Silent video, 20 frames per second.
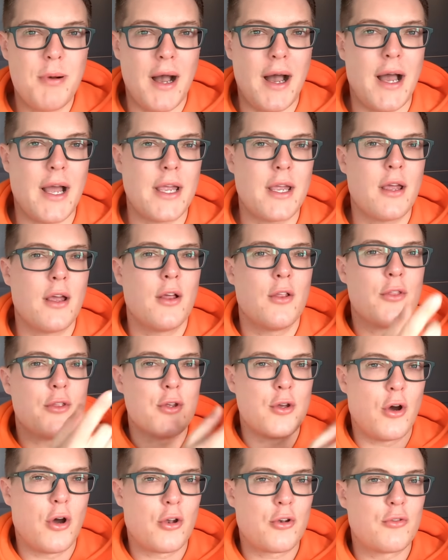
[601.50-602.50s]
buy
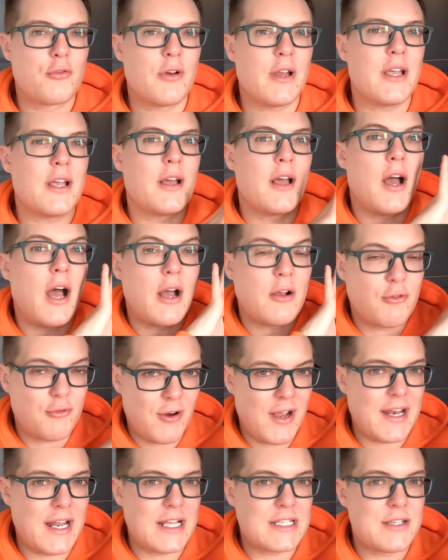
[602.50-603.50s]
the Ordinary
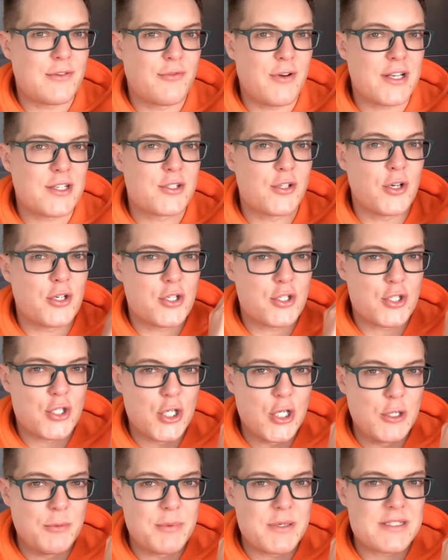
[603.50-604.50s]
Grand Active Retinoid
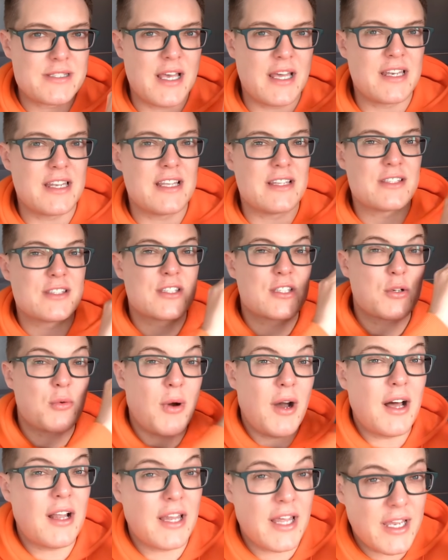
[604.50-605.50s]
2% in
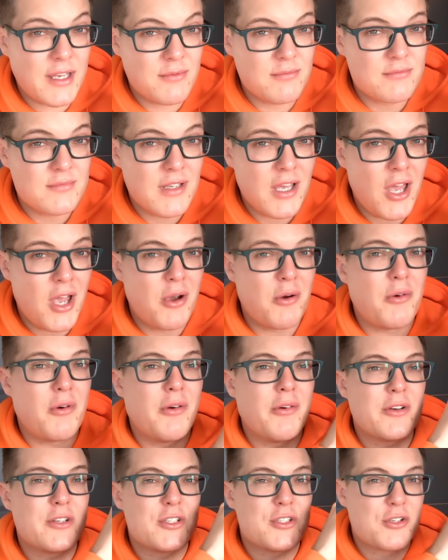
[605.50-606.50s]
squalene,
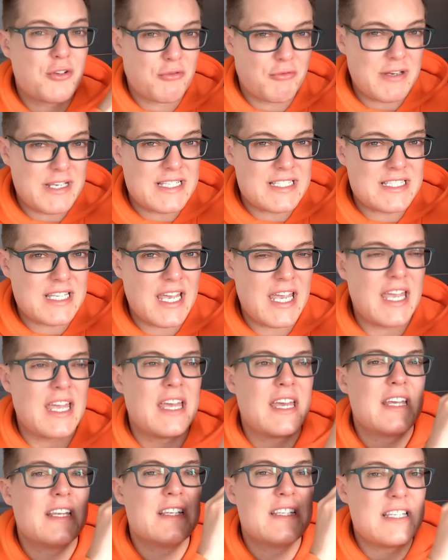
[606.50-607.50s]
which is
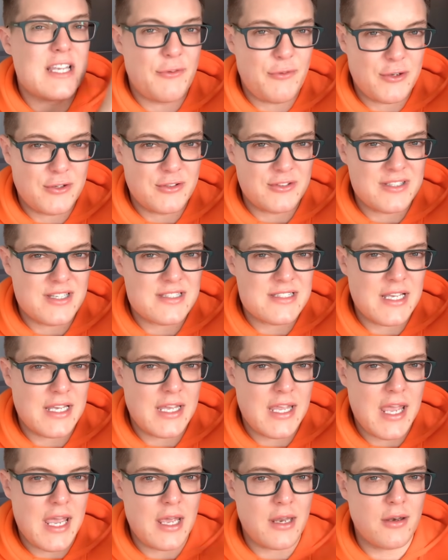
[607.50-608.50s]
greasy, difficult to
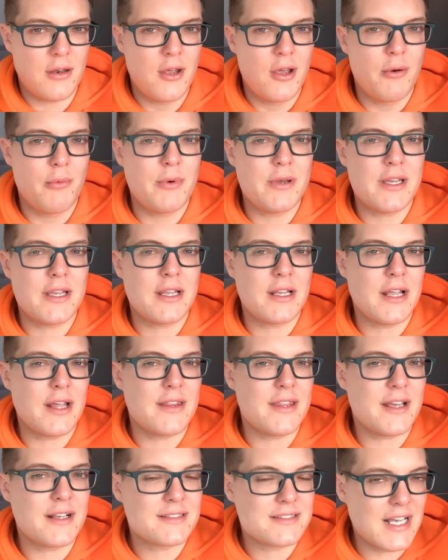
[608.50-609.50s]
sink in, when you can
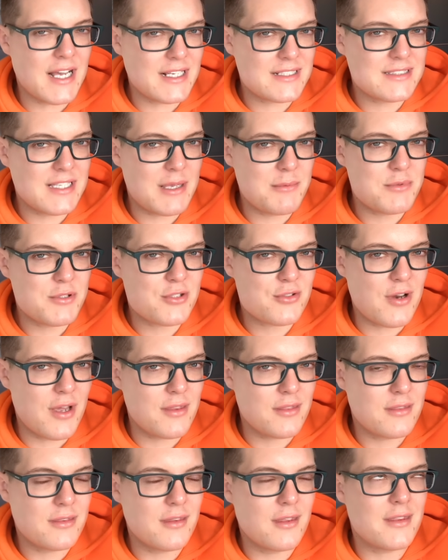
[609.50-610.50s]
get the exact same
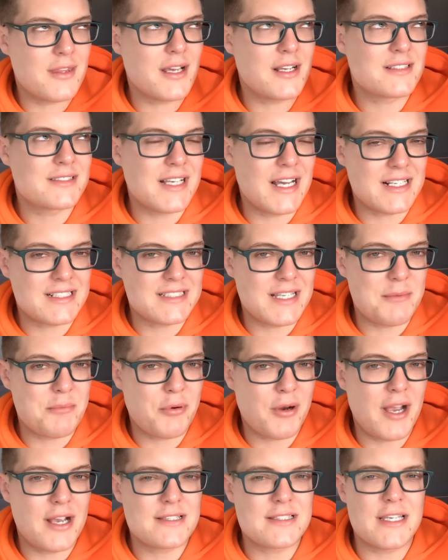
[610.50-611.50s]
strength at the exact
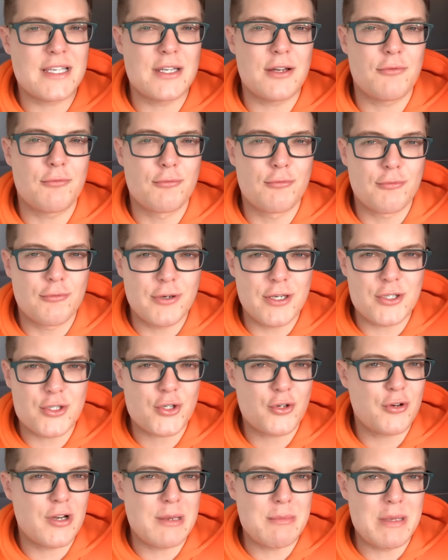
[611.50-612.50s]
same price in a
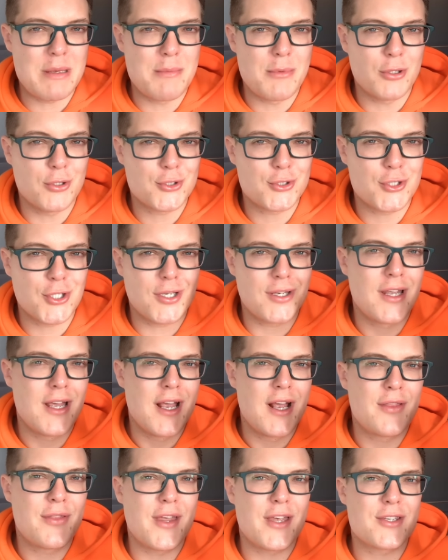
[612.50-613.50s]
rich, creamy emulsion
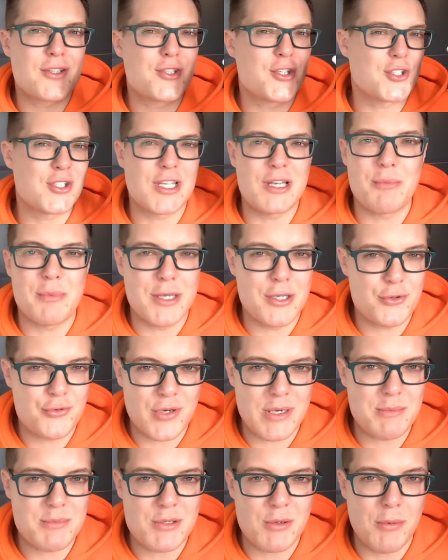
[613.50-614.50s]
that's just going to be a
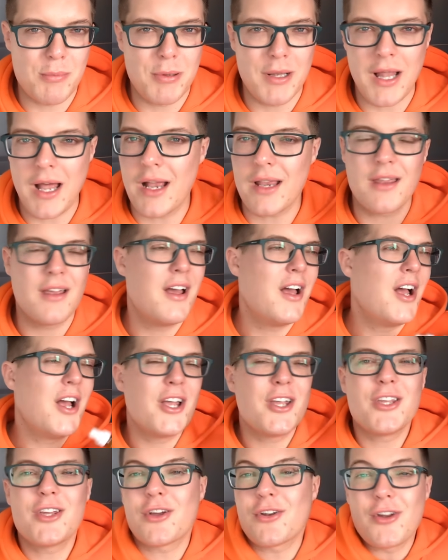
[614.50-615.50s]
dream to apply?
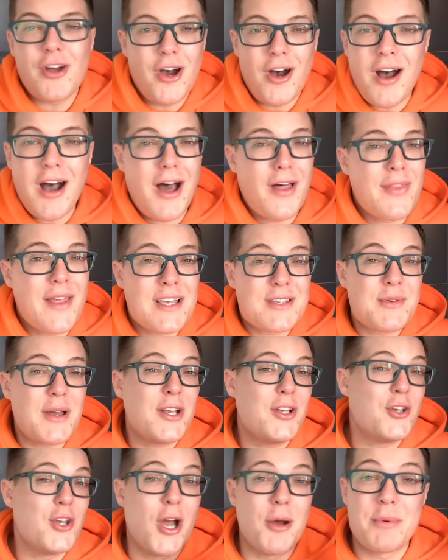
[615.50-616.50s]
You're not. And that's
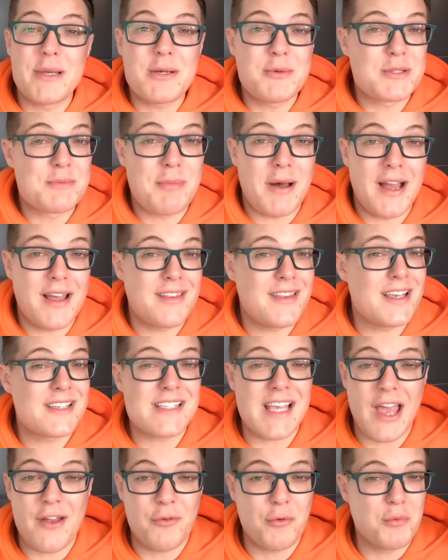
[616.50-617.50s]
why nobody was buying
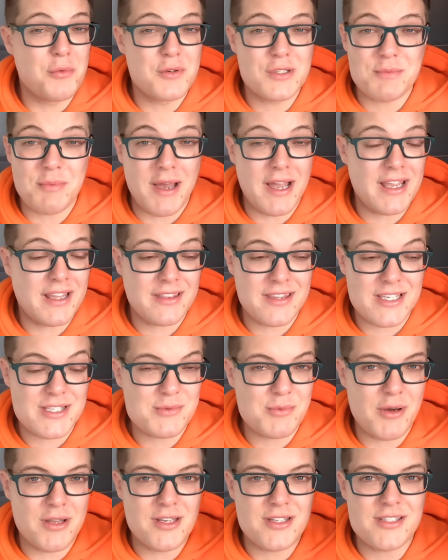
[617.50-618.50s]
this, everyone was buying
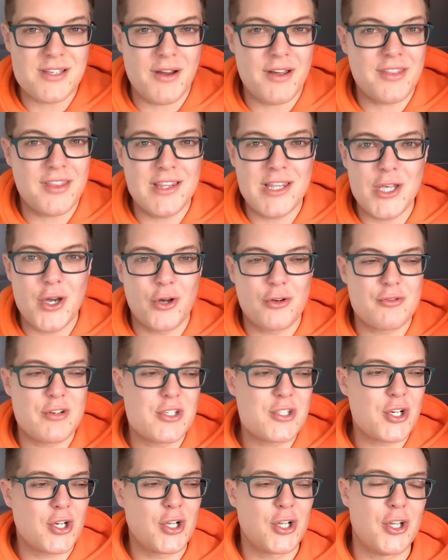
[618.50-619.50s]
this one. And so I think the
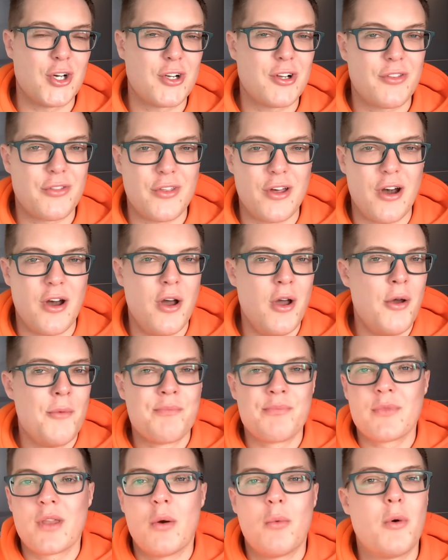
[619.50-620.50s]
Ordinary took a look and thought,
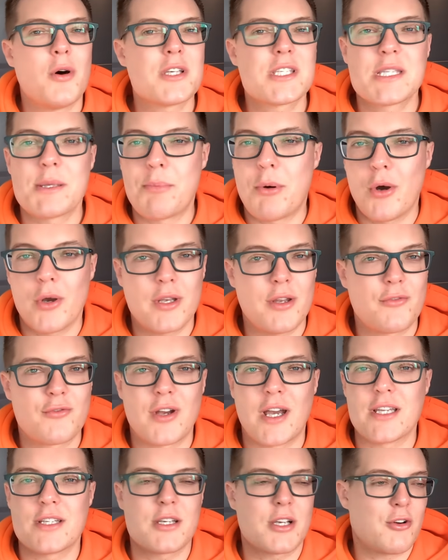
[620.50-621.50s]
what's the point of
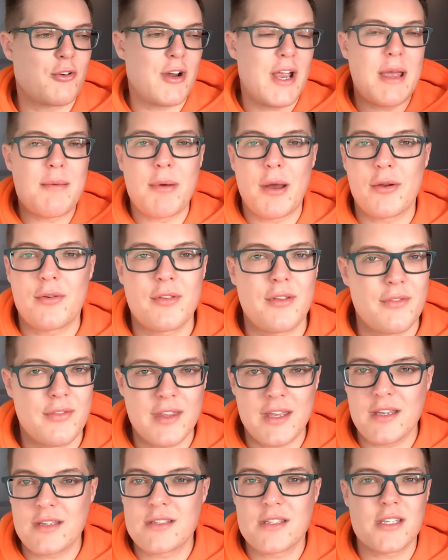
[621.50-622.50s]
trying to create both of
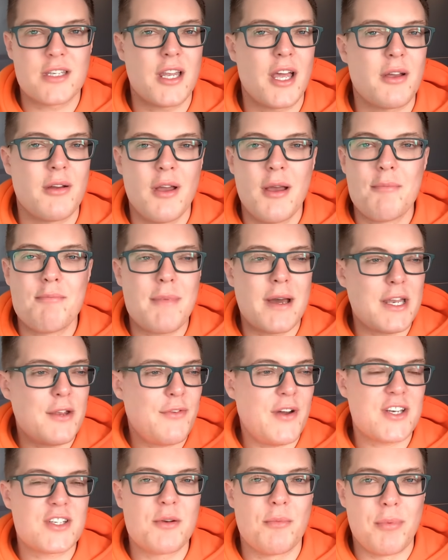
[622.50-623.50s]
these? You know,
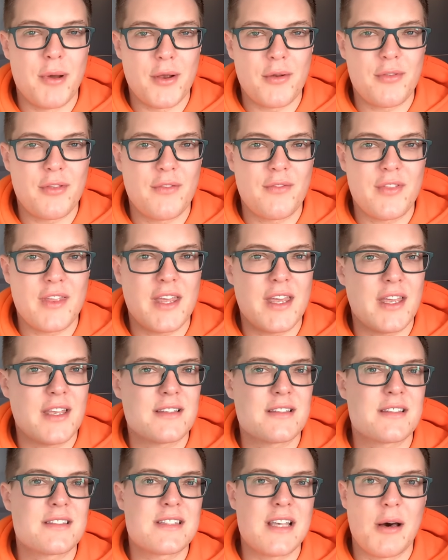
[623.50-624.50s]
manufacture both of
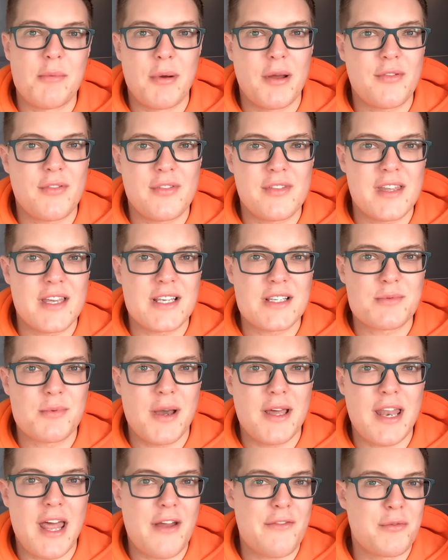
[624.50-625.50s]
these, sell both of these
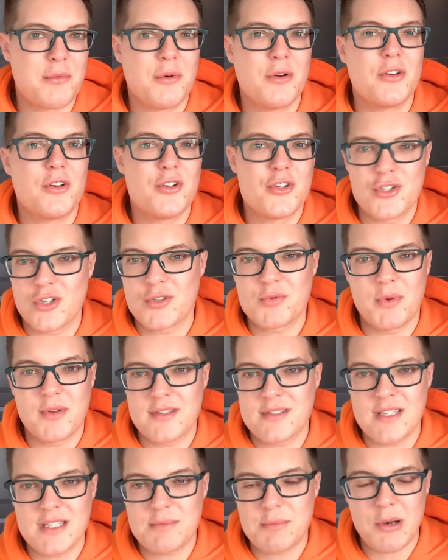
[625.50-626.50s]
when everyone just
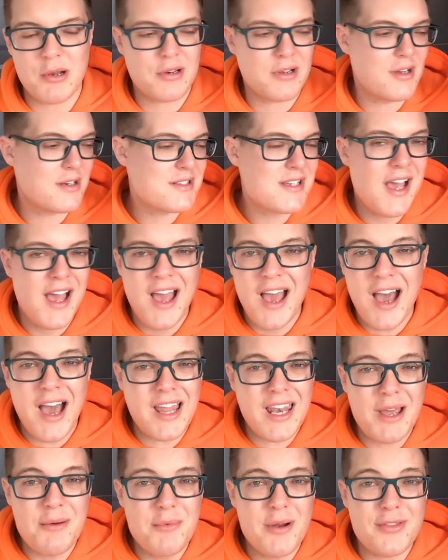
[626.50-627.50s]
wants this product.
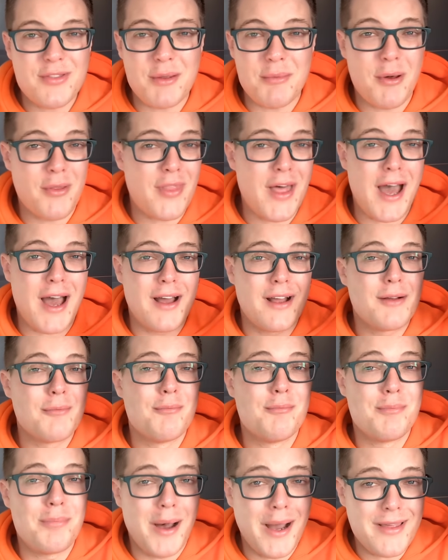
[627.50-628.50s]
And I'm with them on that.
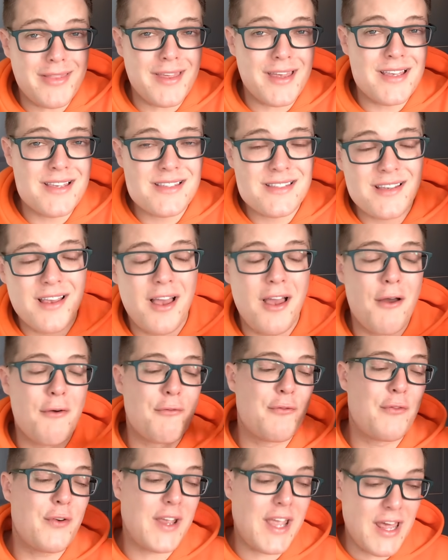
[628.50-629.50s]
Buy this,
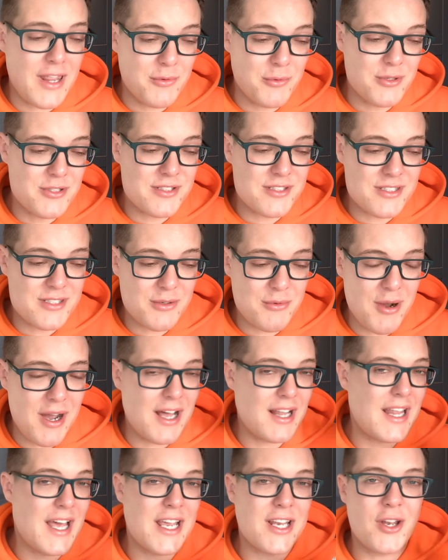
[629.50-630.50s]
forget the ones in
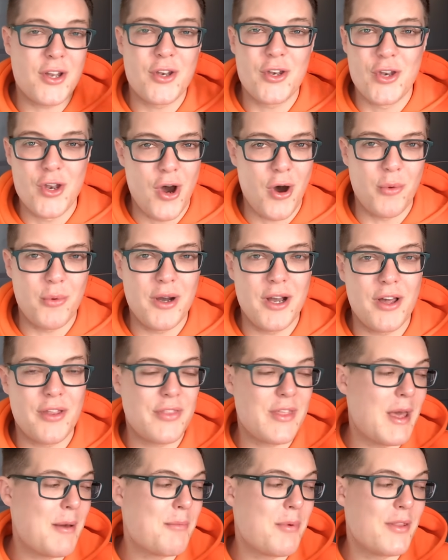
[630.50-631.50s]
squalene, not
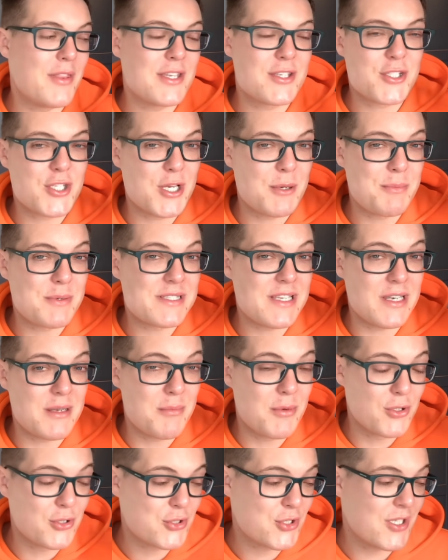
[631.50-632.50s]
worth it. But this 2%
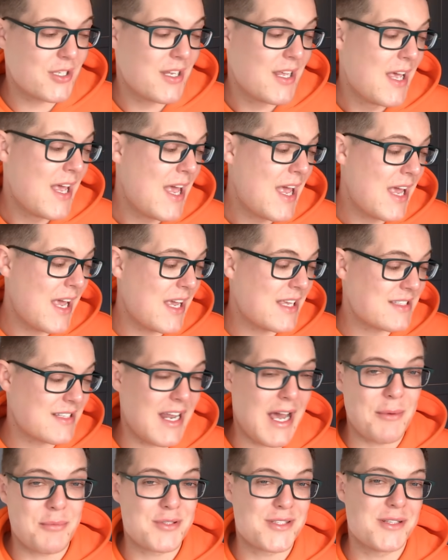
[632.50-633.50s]
emulsion is
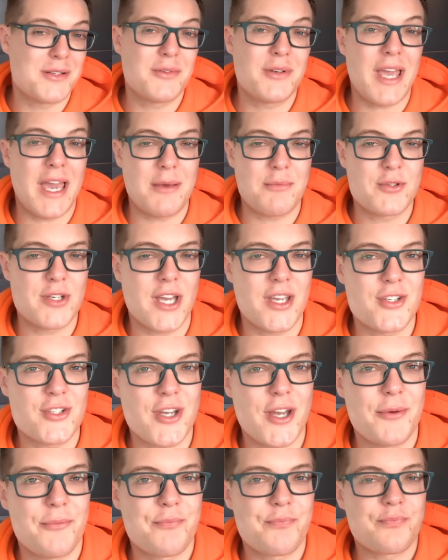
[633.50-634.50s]
an absolute game
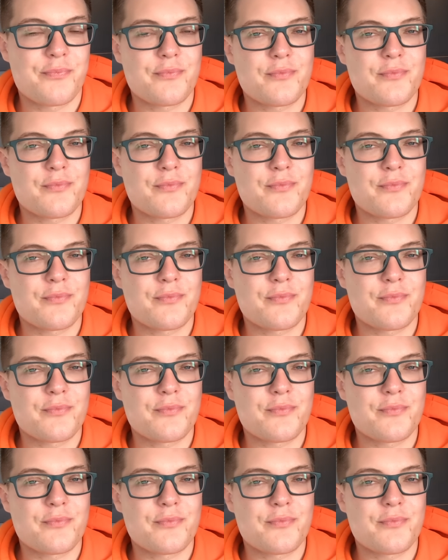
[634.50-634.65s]
changer.